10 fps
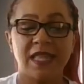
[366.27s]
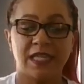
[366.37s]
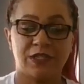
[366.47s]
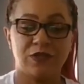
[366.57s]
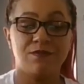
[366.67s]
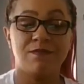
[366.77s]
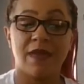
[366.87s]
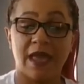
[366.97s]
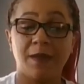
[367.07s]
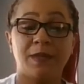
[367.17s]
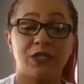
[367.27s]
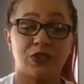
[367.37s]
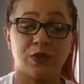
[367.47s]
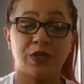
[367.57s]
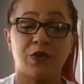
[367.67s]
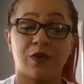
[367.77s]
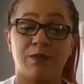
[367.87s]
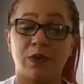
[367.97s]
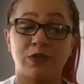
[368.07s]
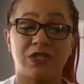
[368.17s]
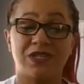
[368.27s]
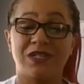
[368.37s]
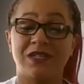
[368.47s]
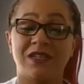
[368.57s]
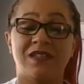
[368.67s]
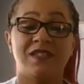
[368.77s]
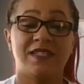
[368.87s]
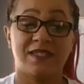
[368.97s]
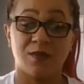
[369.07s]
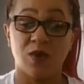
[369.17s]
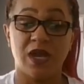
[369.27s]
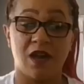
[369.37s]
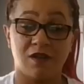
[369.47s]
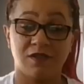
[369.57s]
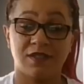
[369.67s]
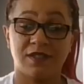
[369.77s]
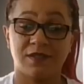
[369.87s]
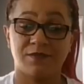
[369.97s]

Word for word: that you may be showing your emotion to someone else